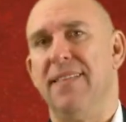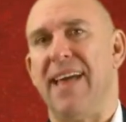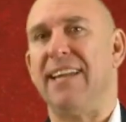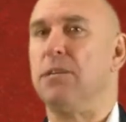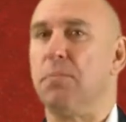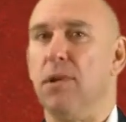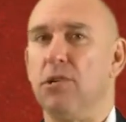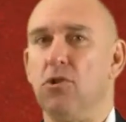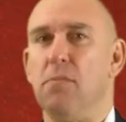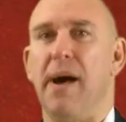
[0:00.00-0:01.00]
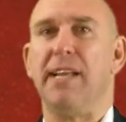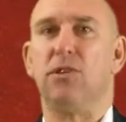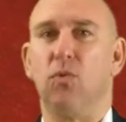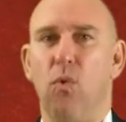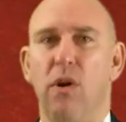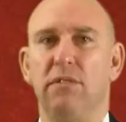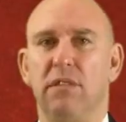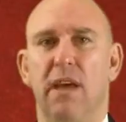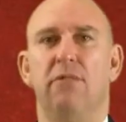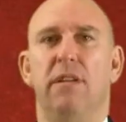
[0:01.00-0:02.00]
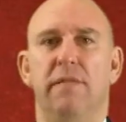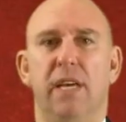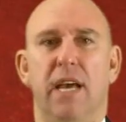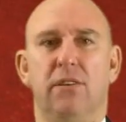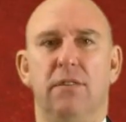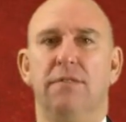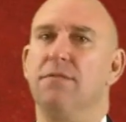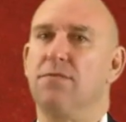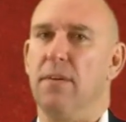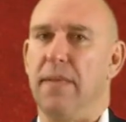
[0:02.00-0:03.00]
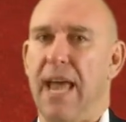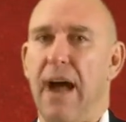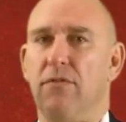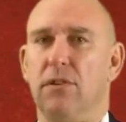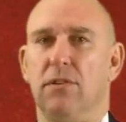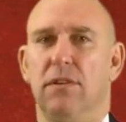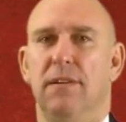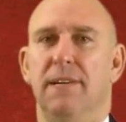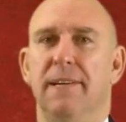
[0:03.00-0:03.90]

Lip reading: That is plus or minus 1 standard deviation from the average.